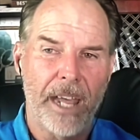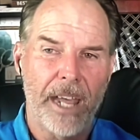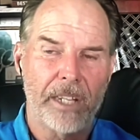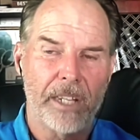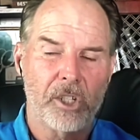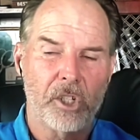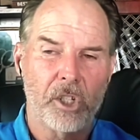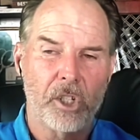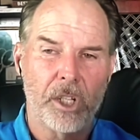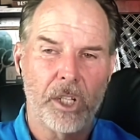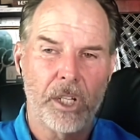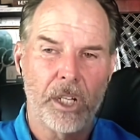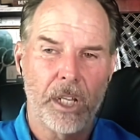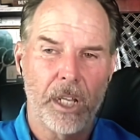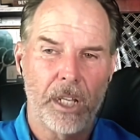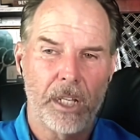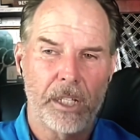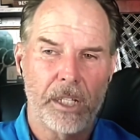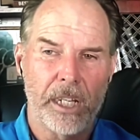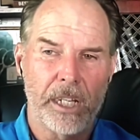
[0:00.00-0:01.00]
action,
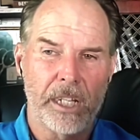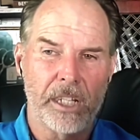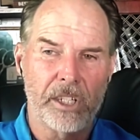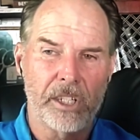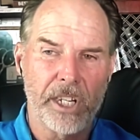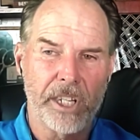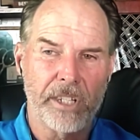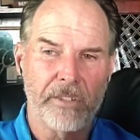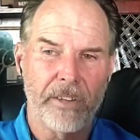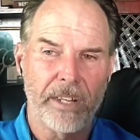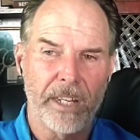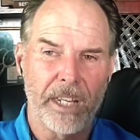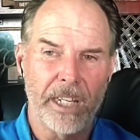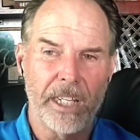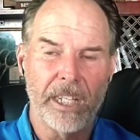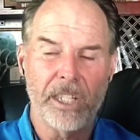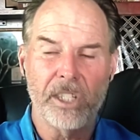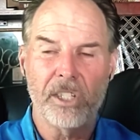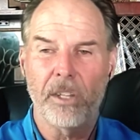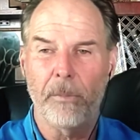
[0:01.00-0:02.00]
take executive
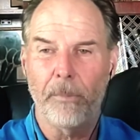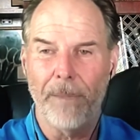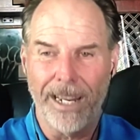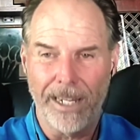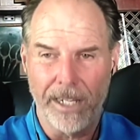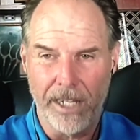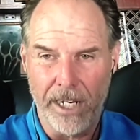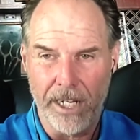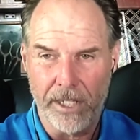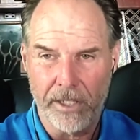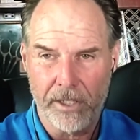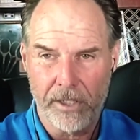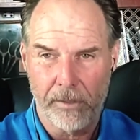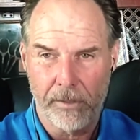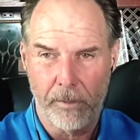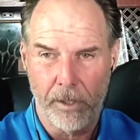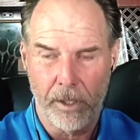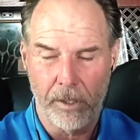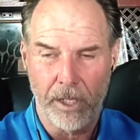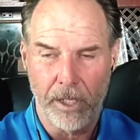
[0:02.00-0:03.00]
against the
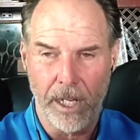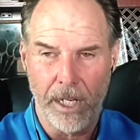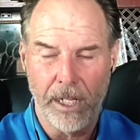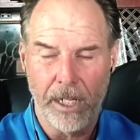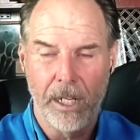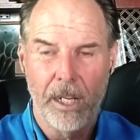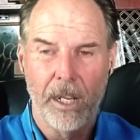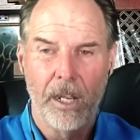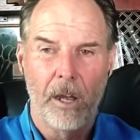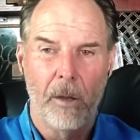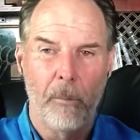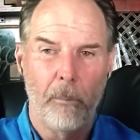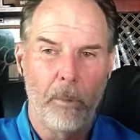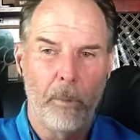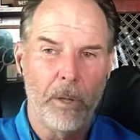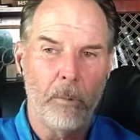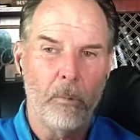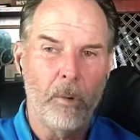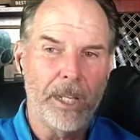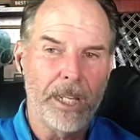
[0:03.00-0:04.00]
mandates. Okay,
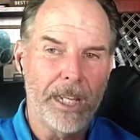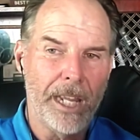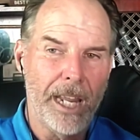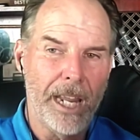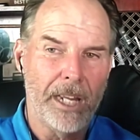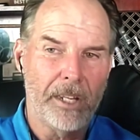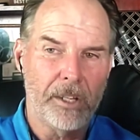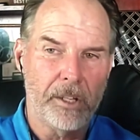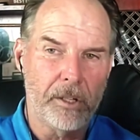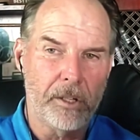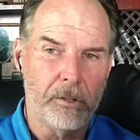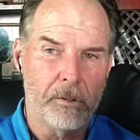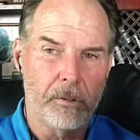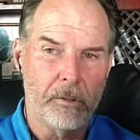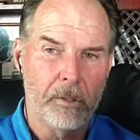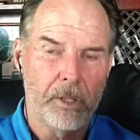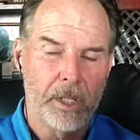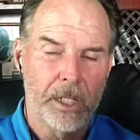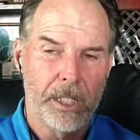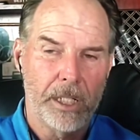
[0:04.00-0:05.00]
but what he can't
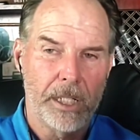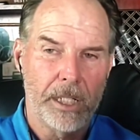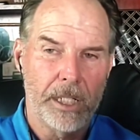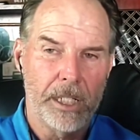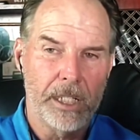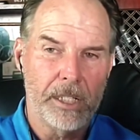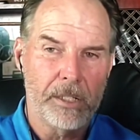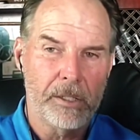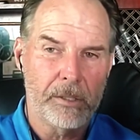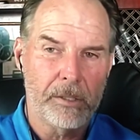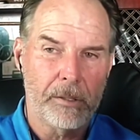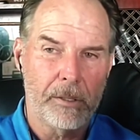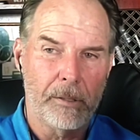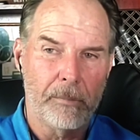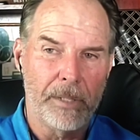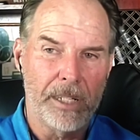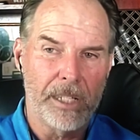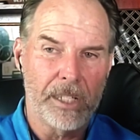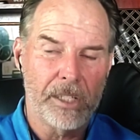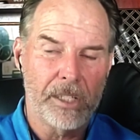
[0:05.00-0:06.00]
do is
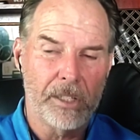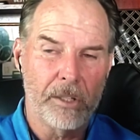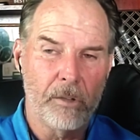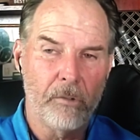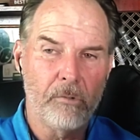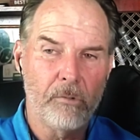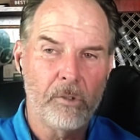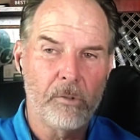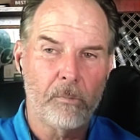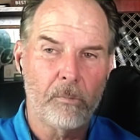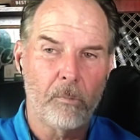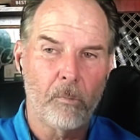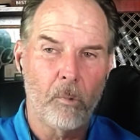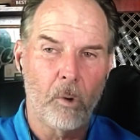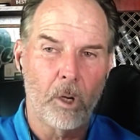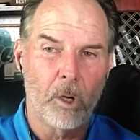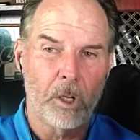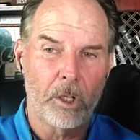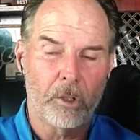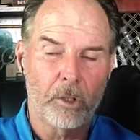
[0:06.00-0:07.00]
because those
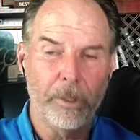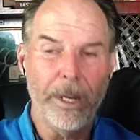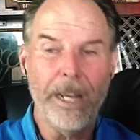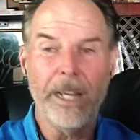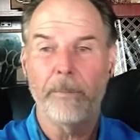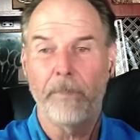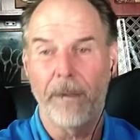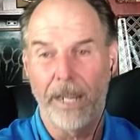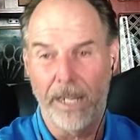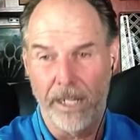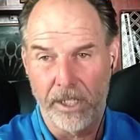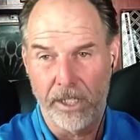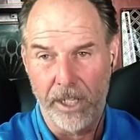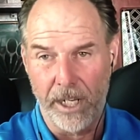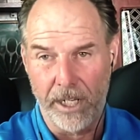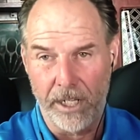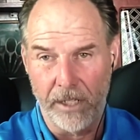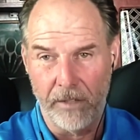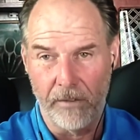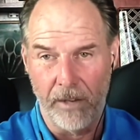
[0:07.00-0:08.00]
were created by
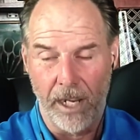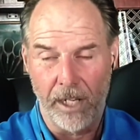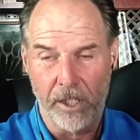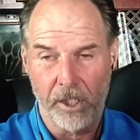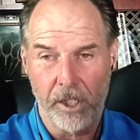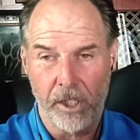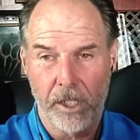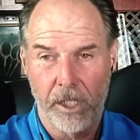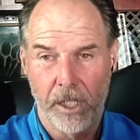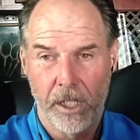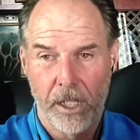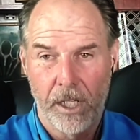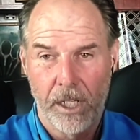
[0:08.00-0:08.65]
executive action.